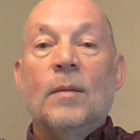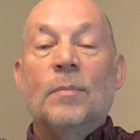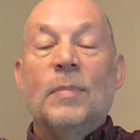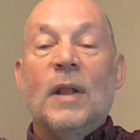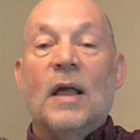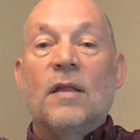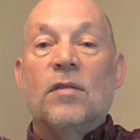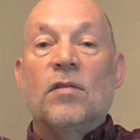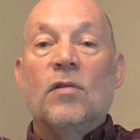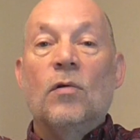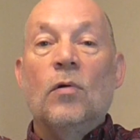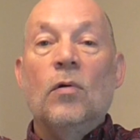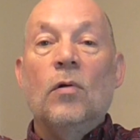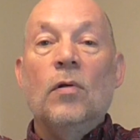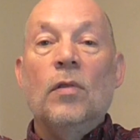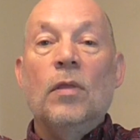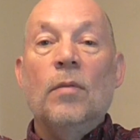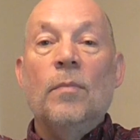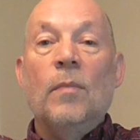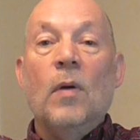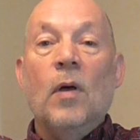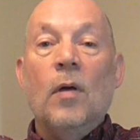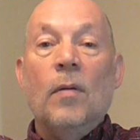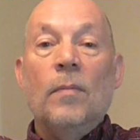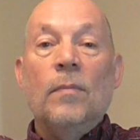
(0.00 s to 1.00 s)
Bless all
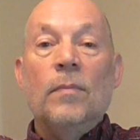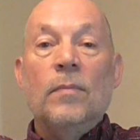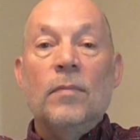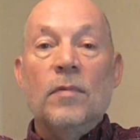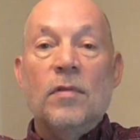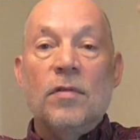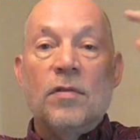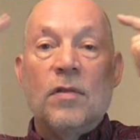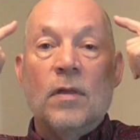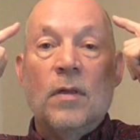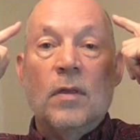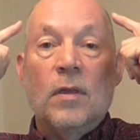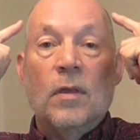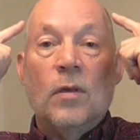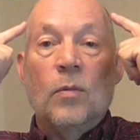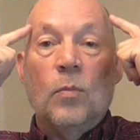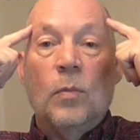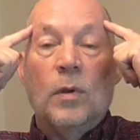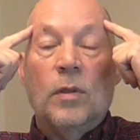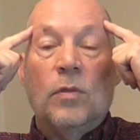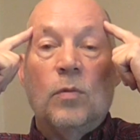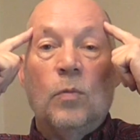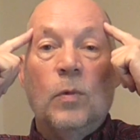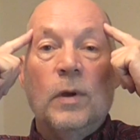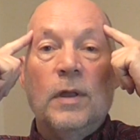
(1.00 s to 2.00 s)
the mums
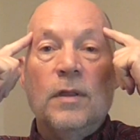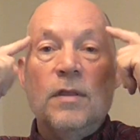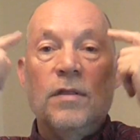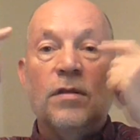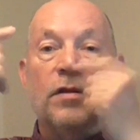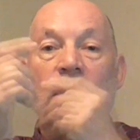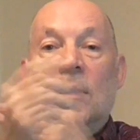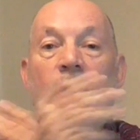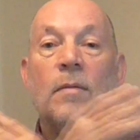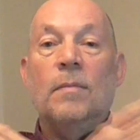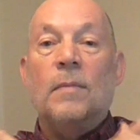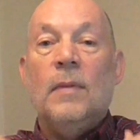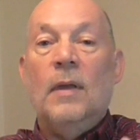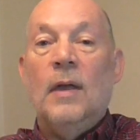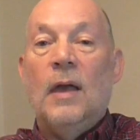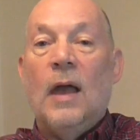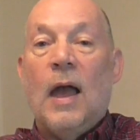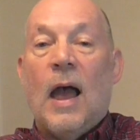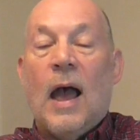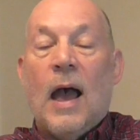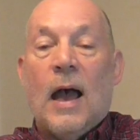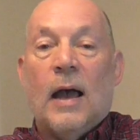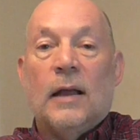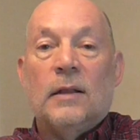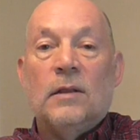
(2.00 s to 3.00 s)
with wisdom
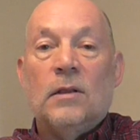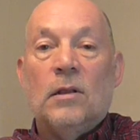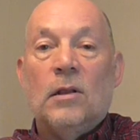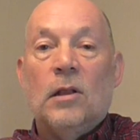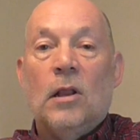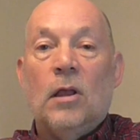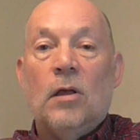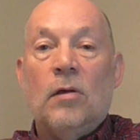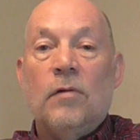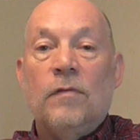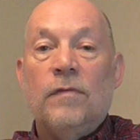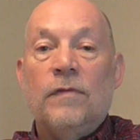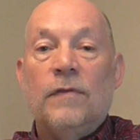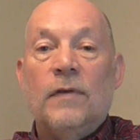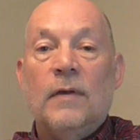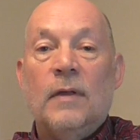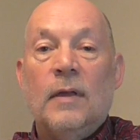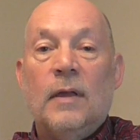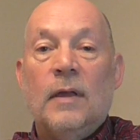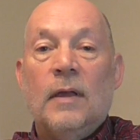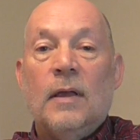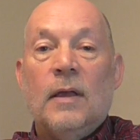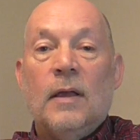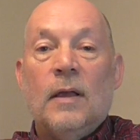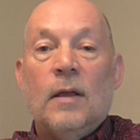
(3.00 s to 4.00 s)
and love.
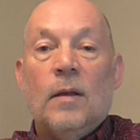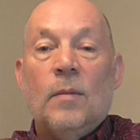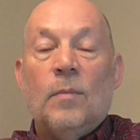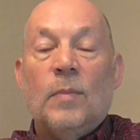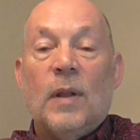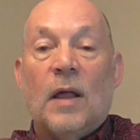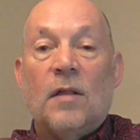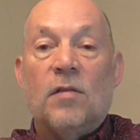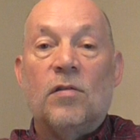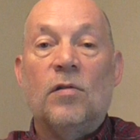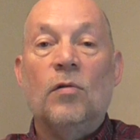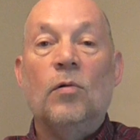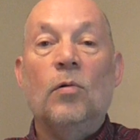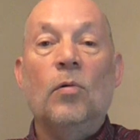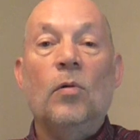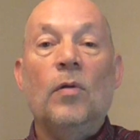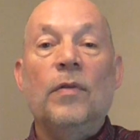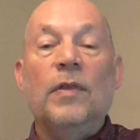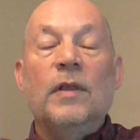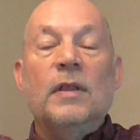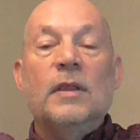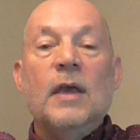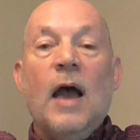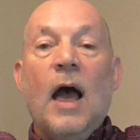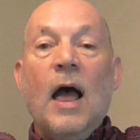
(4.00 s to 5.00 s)
Bless all
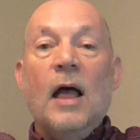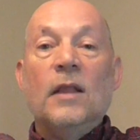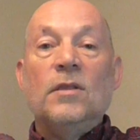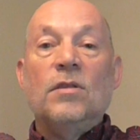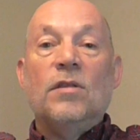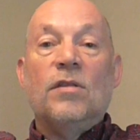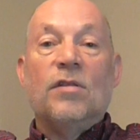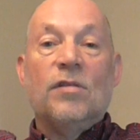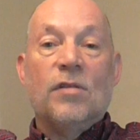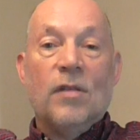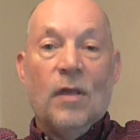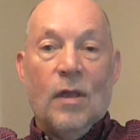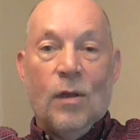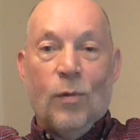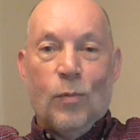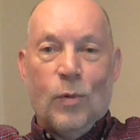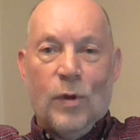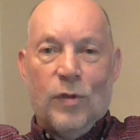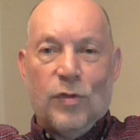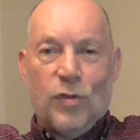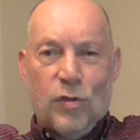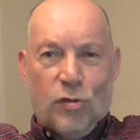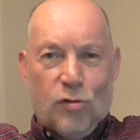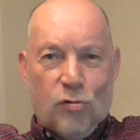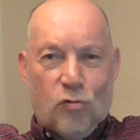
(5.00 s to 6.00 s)
the dads
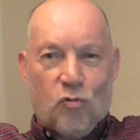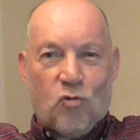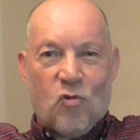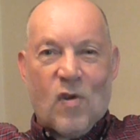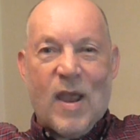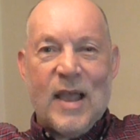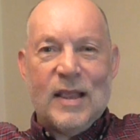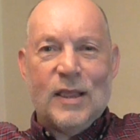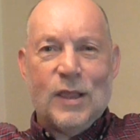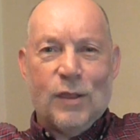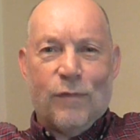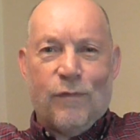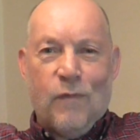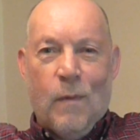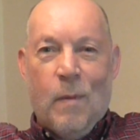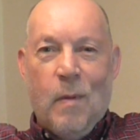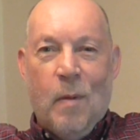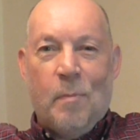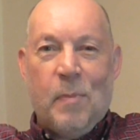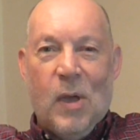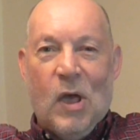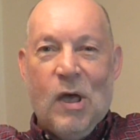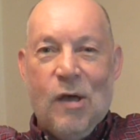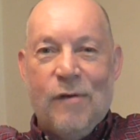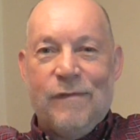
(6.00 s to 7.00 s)
with strength from
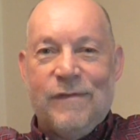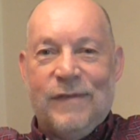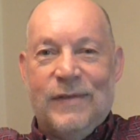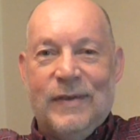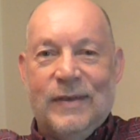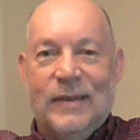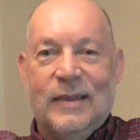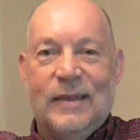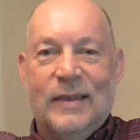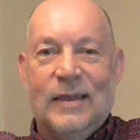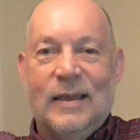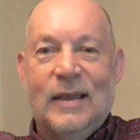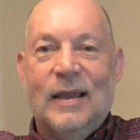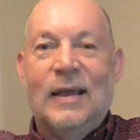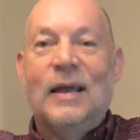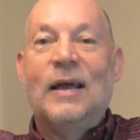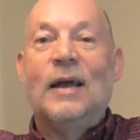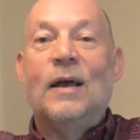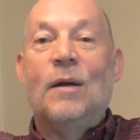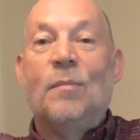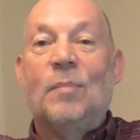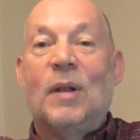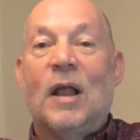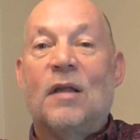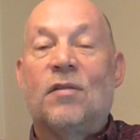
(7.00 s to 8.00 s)
above.
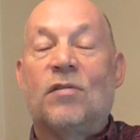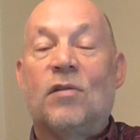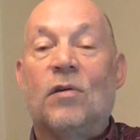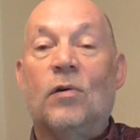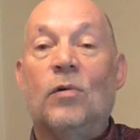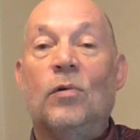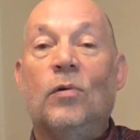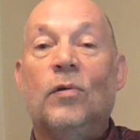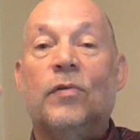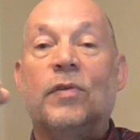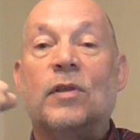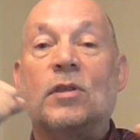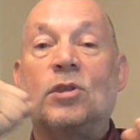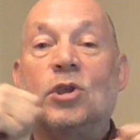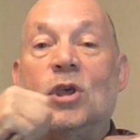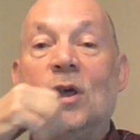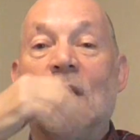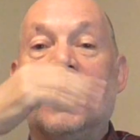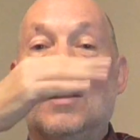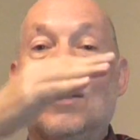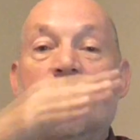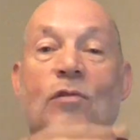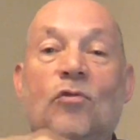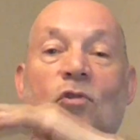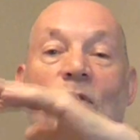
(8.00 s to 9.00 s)
Bless all the
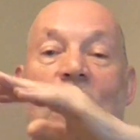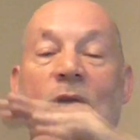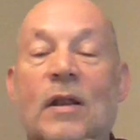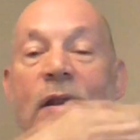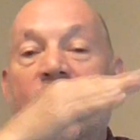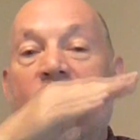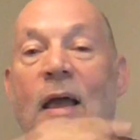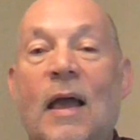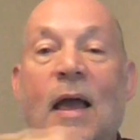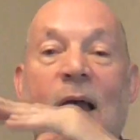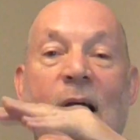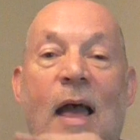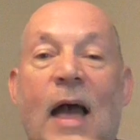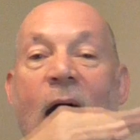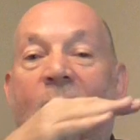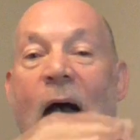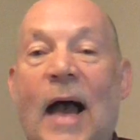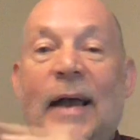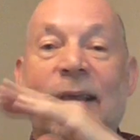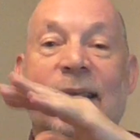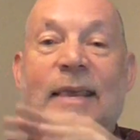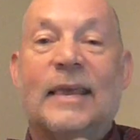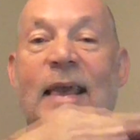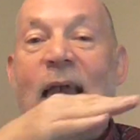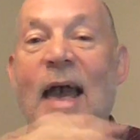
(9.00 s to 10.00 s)
children
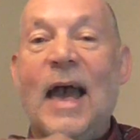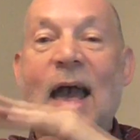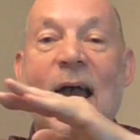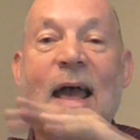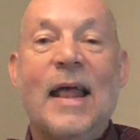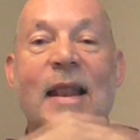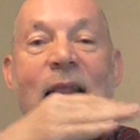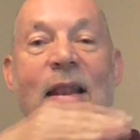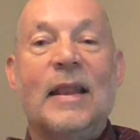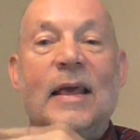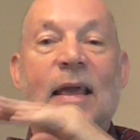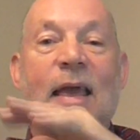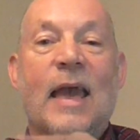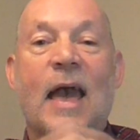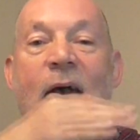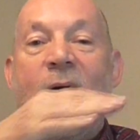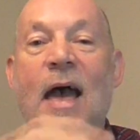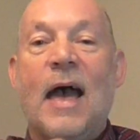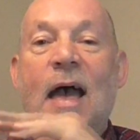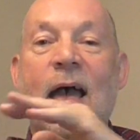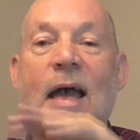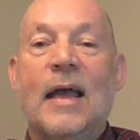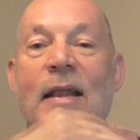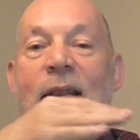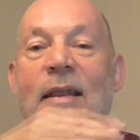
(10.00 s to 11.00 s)
again and
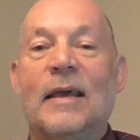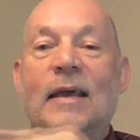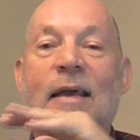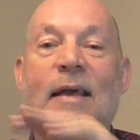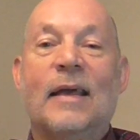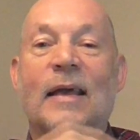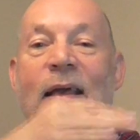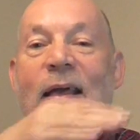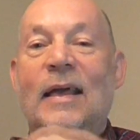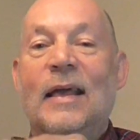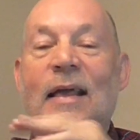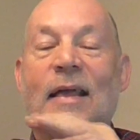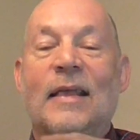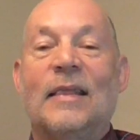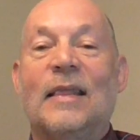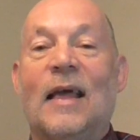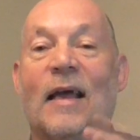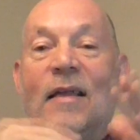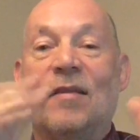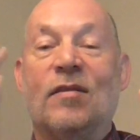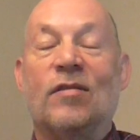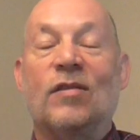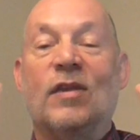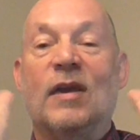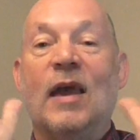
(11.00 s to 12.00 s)
again.
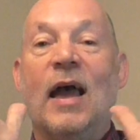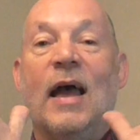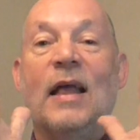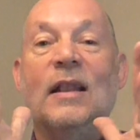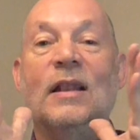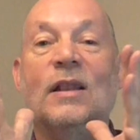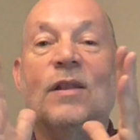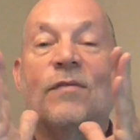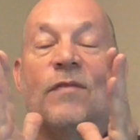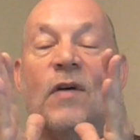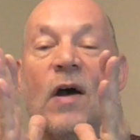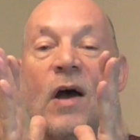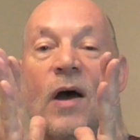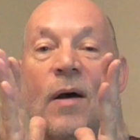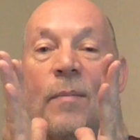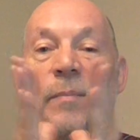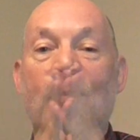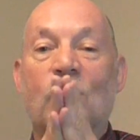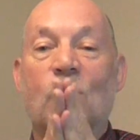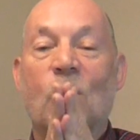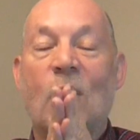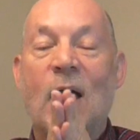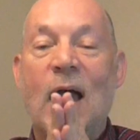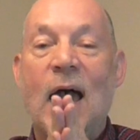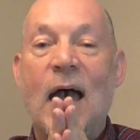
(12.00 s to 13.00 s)
That's the end of our
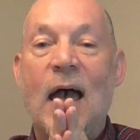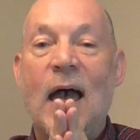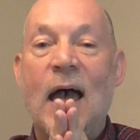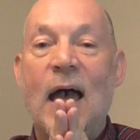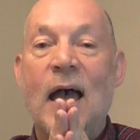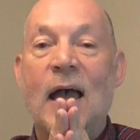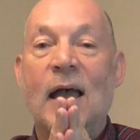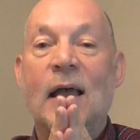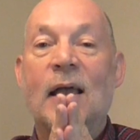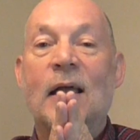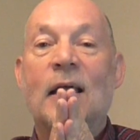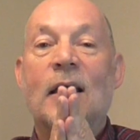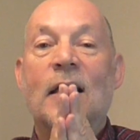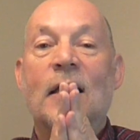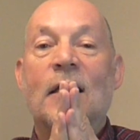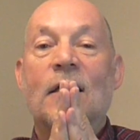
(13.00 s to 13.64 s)
prayer.